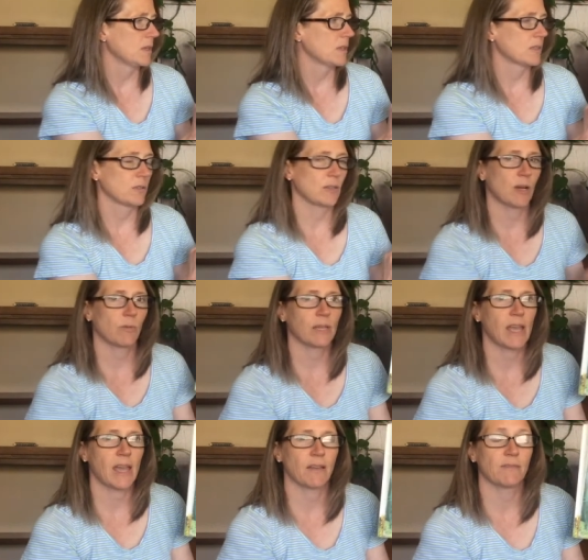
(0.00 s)
So now we
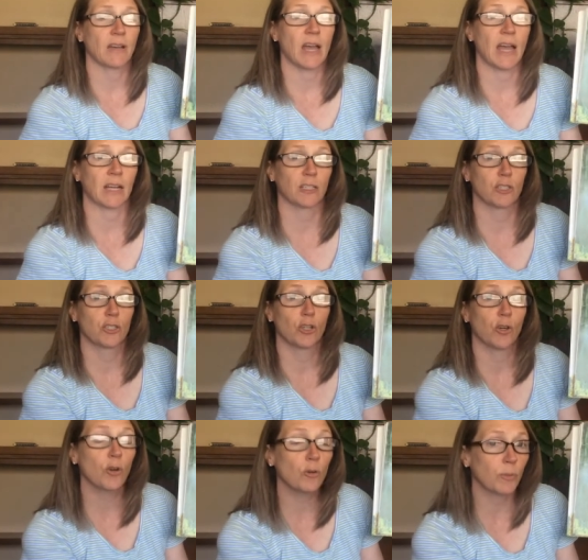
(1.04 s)
have
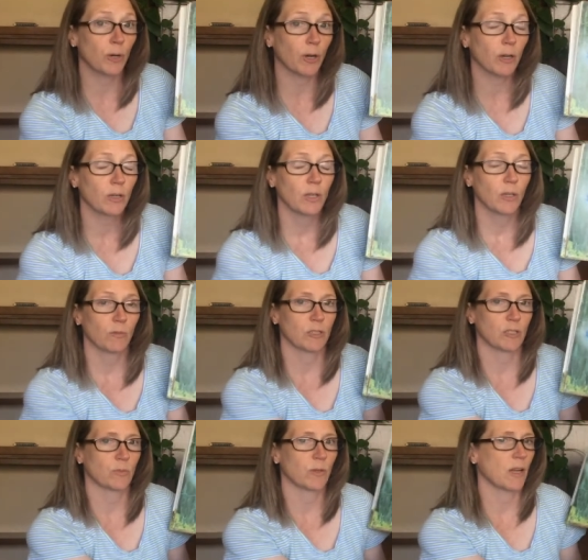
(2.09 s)
October,
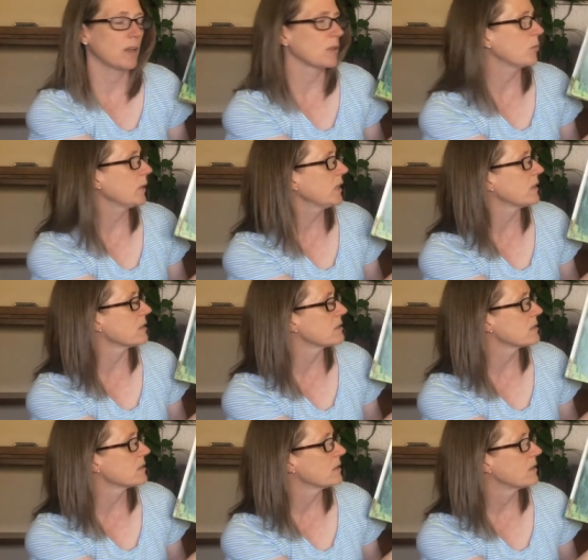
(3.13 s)
which is when Halloween
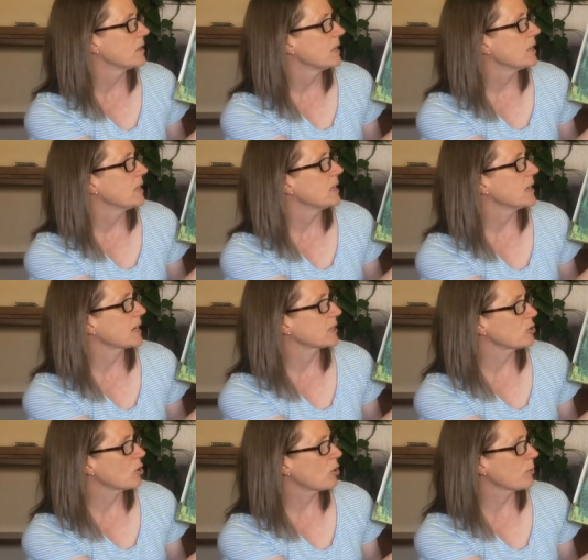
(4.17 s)
is. In
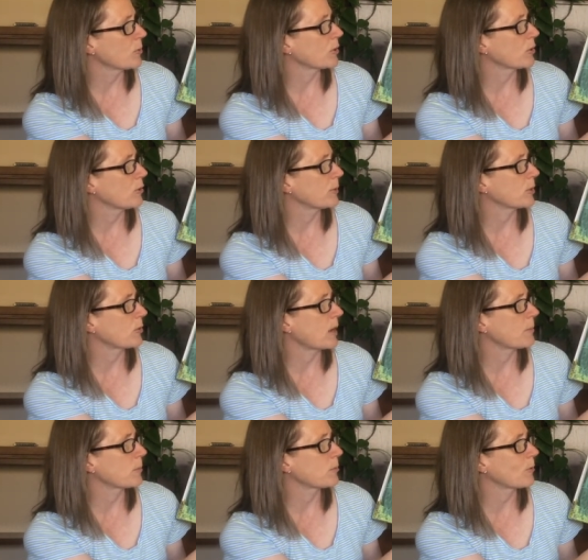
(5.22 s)
October, Hermit
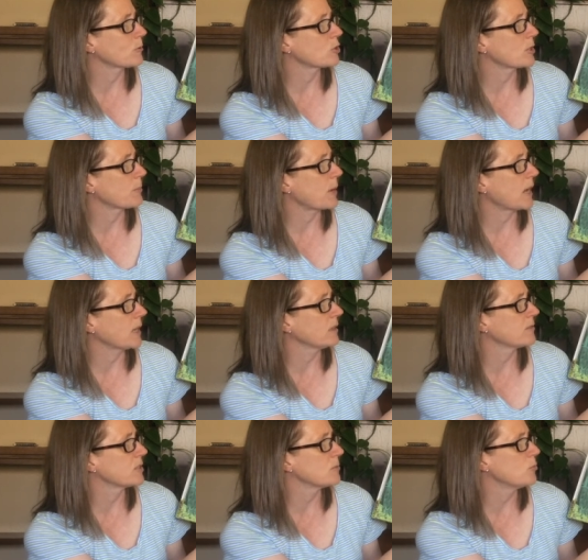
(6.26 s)
Crab approached a pile
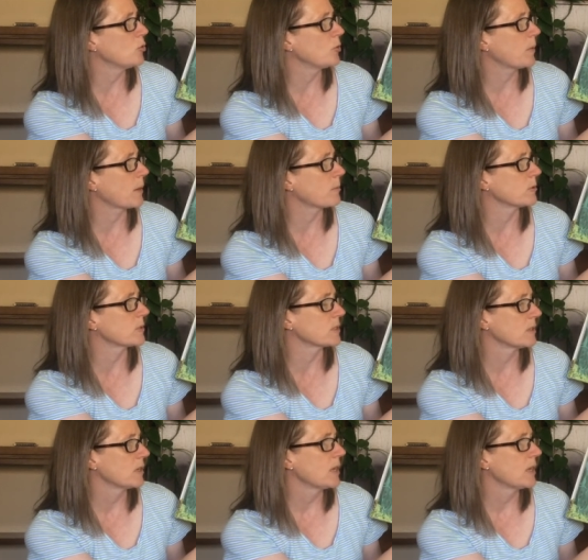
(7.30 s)
of smooth pebbles.